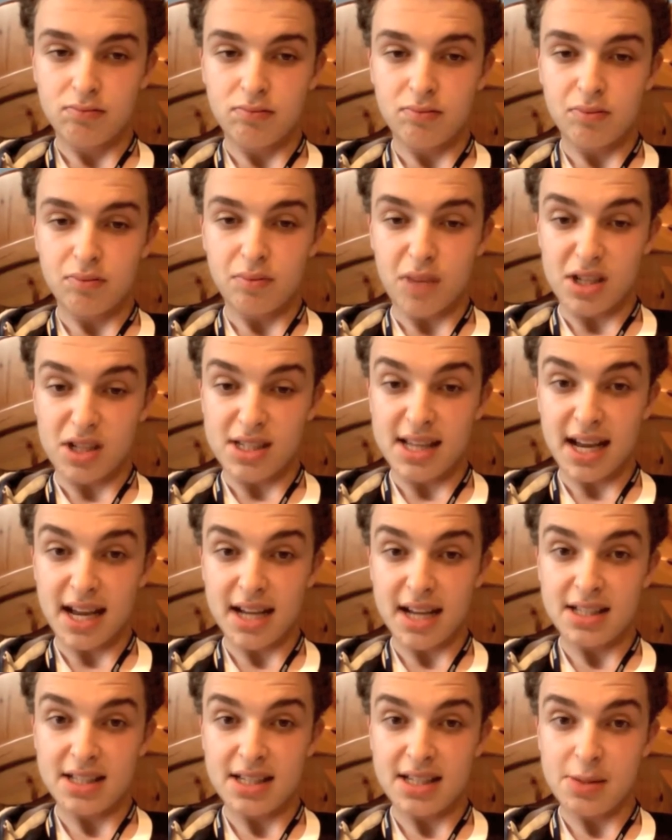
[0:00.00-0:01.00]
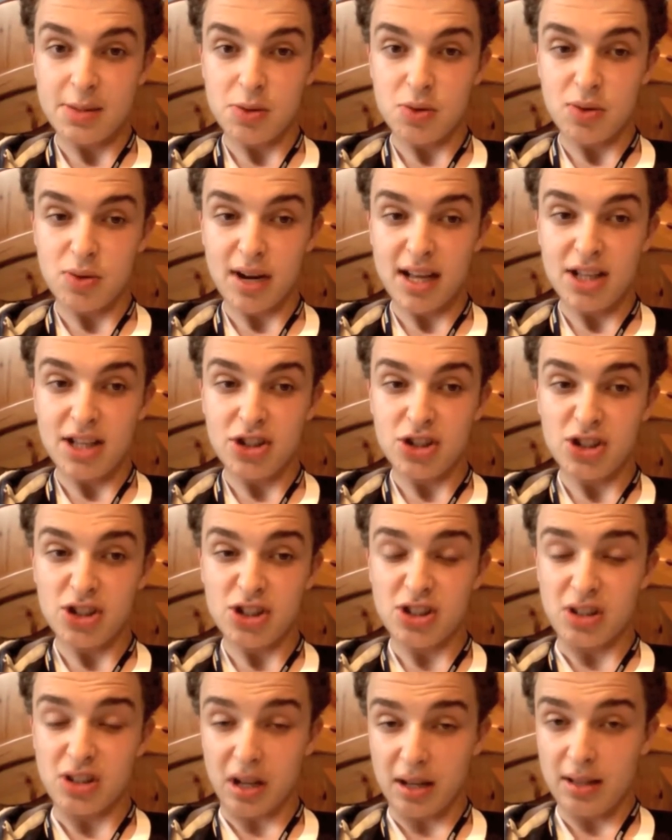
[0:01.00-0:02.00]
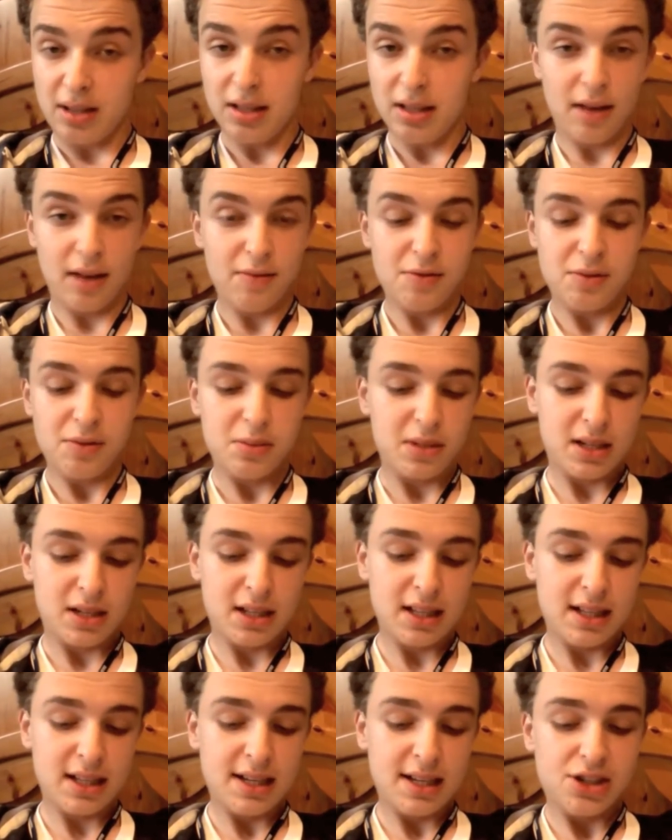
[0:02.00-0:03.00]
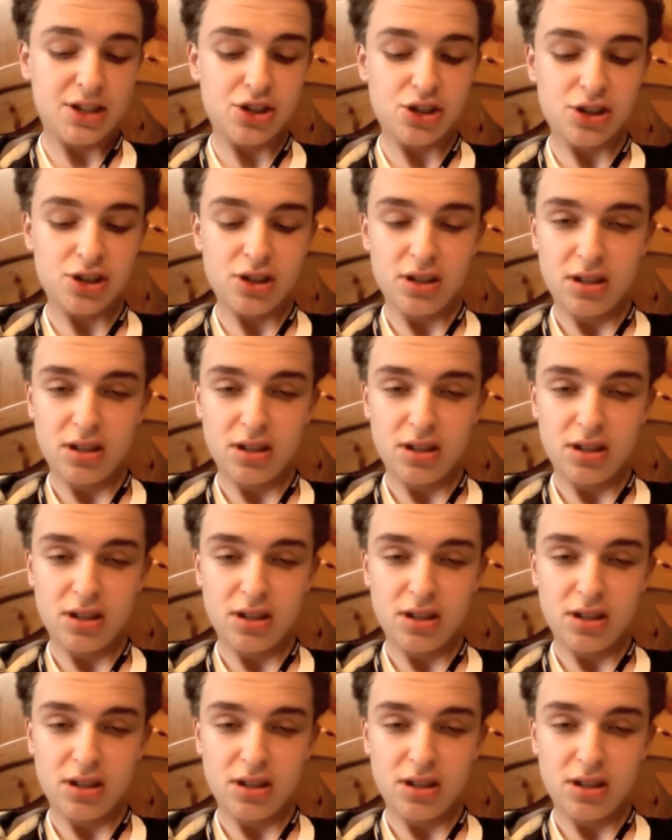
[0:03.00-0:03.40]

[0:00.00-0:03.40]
My second team's Rangers. I loved McLeish.